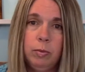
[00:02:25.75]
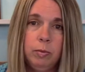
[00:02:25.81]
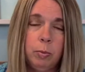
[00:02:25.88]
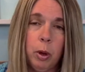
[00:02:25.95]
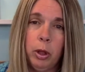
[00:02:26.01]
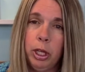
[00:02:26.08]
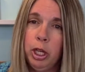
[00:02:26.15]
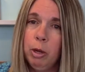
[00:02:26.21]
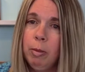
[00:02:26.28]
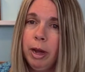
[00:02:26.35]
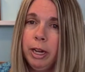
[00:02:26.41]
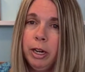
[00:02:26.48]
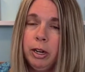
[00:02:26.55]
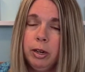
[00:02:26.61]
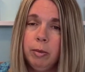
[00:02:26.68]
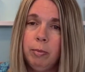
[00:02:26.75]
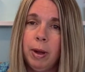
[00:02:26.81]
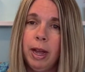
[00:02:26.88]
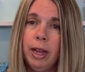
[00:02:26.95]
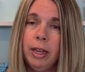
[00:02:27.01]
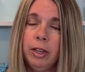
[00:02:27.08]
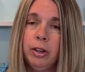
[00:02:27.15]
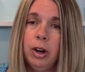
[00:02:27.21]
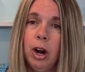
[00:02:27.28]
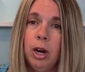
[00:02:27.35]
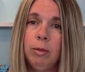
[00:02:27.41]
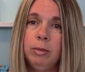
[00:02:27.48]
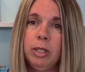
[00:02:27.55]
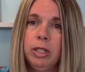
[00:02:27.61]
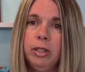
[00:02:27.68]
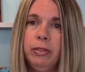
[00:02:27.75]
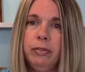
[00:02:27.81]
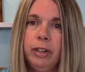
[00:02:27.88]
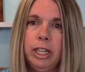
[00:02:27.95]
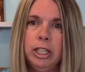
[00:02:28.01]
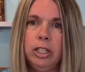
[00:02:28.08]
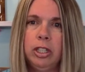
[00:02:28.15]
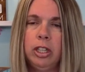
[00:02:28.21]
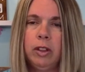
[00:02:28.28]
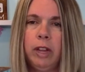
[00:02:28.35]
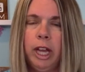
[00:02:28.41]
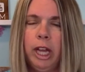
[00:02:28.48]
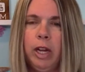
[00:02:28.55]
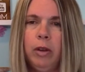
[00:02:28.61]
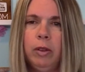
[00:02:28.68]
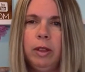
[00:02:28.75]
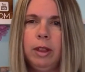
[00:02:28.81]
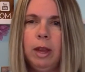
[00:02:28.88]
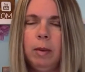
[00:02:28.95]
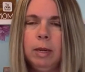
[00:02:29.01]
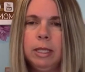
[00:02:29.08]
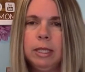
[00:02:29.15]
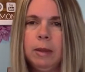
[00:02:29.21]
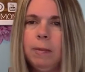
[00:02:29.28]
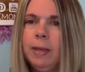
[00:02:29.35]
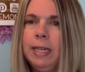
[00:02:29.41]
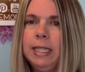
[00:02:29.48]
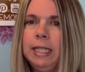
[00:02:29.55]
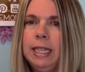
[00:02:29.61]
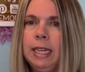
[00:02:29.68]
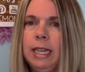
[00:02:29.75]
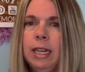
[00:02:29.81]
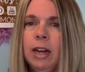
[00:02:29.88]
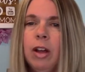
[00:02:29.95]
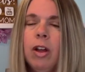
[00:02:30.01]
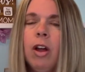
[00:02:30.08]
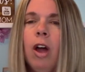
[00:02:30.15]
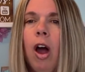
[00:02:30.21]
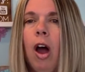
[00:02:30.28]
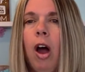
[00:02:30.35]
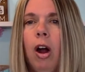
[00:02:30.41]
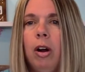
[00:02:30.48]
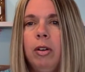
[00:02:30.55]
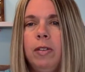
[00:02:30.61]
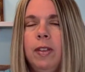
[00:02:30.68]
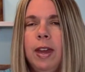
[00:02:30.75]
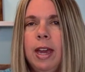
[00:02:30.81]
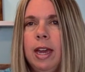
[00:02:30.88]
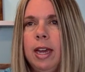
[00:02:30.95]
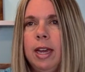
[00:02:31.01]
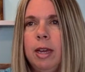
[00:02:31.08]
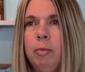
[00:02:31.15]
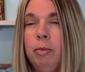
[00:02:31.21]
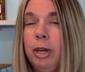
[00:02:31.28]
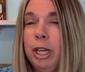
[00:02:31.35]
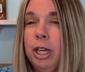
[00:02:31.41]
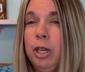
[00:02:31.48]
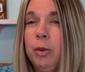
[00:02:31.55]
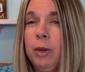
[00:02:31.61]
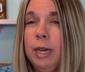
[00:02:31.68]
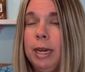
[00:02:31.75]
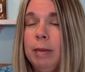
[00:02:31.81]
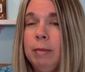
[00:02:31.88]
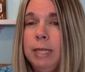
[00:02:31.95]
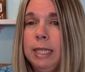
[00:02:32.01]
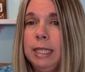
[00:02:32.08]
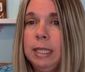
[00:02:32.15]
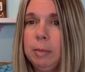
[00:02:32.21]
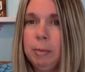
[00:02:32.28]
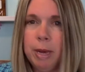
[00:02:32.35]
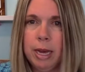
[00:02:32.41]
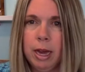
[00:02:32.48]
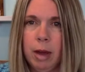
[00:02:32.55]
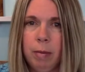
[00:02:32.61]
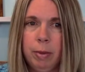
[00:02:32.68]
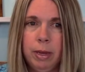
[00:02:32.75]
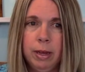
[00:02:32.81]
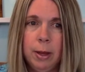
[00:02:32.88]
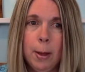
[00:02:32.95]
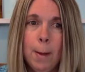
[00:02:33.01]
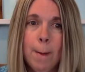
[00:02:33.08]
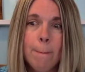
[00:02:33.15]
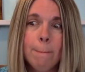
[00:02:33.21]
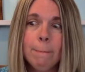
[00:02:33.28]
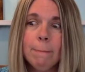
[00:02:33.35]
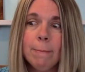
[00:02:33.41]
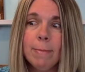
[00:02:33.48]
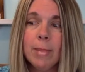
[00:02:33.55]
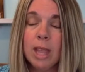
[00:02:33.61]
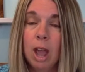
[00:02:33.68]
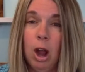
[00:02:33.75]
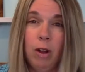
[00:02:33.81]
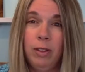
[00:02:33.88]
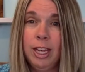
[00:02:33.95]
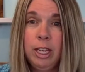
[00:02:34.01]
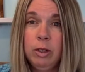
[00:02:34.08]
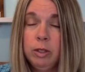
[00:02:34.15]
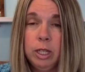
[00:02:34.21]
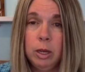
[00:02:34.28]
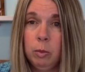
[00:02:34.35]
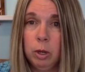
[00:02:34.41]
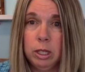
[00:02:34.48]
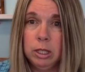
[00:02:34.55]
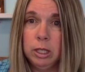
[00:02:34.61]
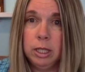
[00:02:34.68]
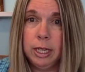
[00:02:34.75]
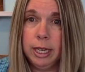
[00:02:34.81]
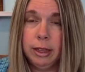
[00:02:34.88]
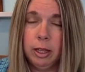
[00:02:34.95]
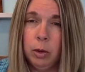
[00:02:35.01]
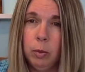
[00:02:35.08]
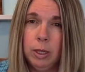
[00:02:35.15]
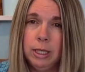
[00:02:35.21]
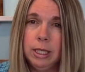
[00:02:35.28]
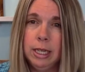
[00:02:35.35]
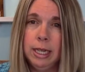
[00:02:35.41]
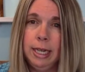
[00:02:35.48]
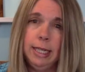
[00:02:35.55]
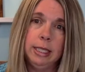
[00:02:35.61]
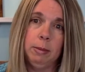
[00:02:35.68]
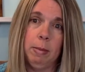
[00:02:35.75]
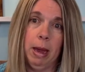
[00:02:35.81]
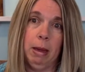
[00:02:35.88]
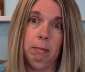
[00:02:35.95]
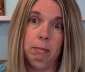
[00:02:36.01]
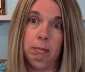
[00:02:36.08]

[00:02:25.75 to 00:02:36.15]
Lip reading: pulling you by your arm to the fridge to let you know that they want something to eat? Are they bringing you an empty sippy cup? Are they using words to get their wants and needs met?